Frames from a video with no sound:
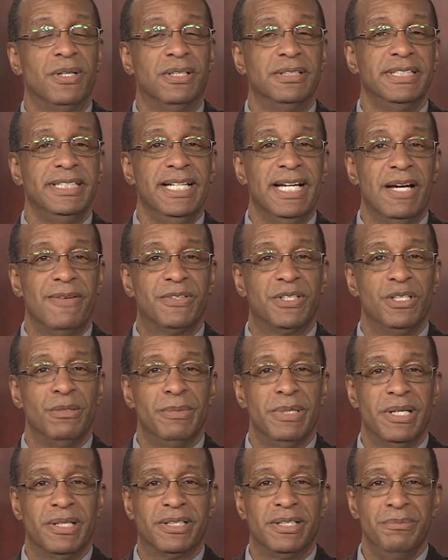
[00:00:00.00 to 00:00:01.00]
on the African
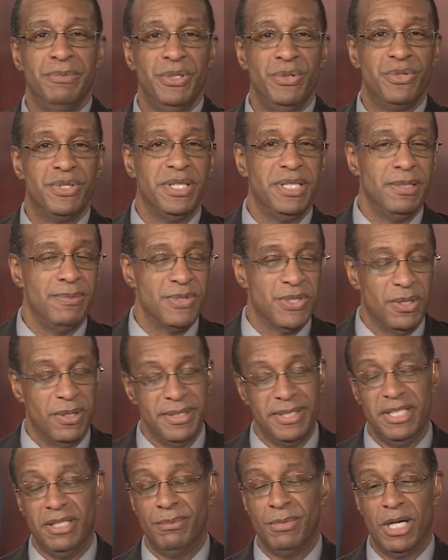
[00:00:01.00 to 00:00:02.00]
American Museums
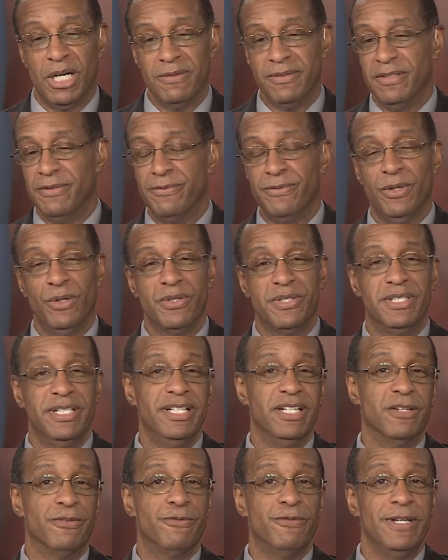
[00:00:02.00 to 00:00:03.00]
on Delmarva, folks,
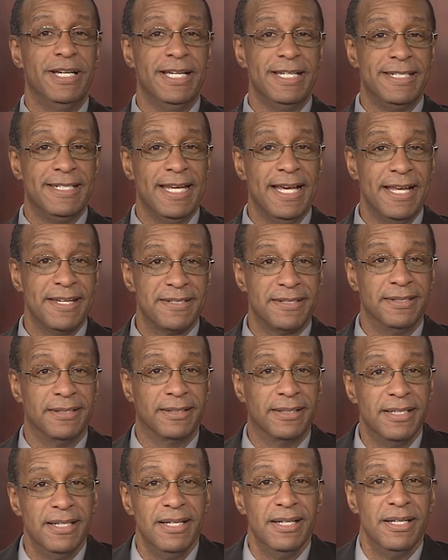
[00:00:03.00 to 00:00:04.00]
they are fantastic.